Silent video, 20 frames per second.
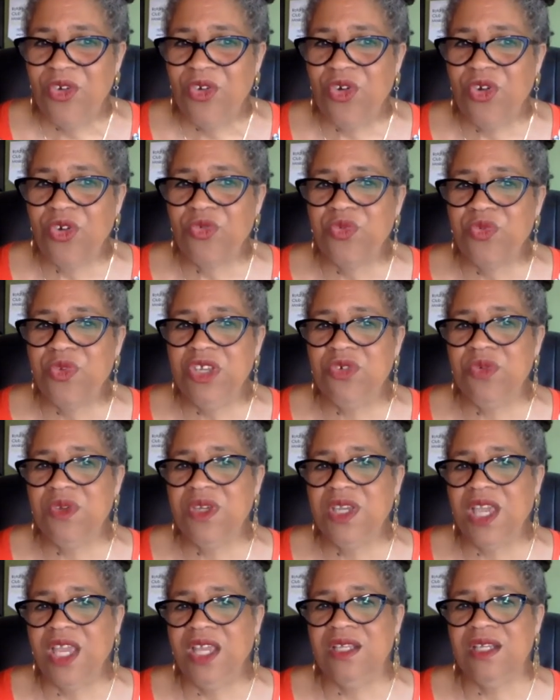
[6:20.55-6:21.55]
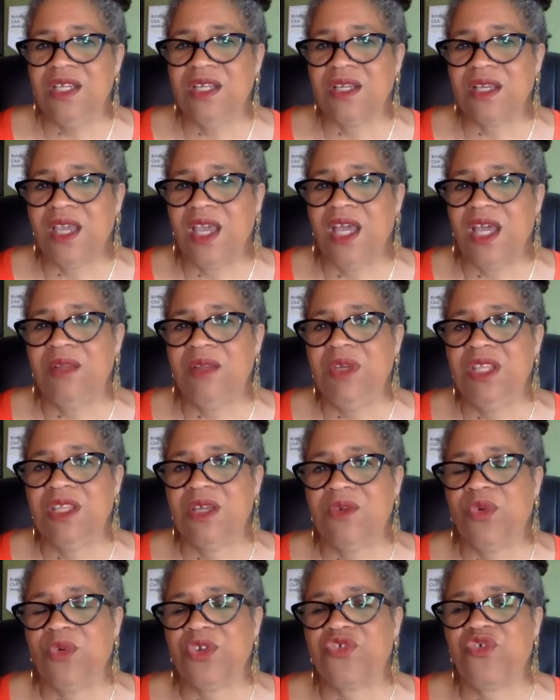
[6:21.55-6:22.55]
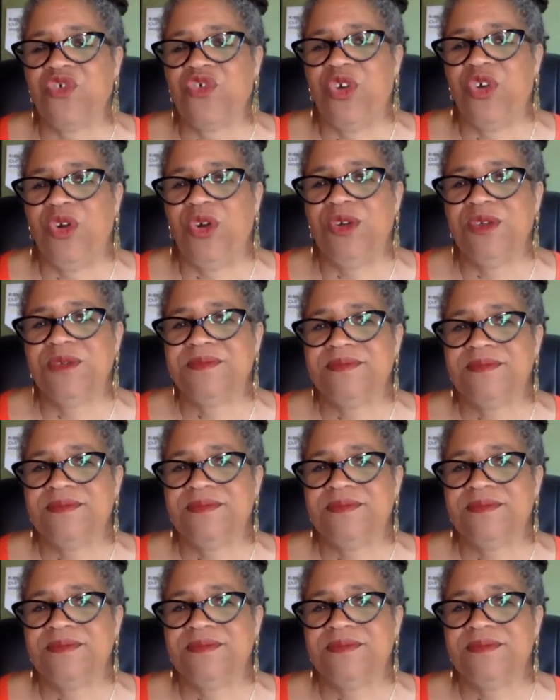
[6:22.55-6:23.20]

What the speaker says: or recreate an economy that works for all.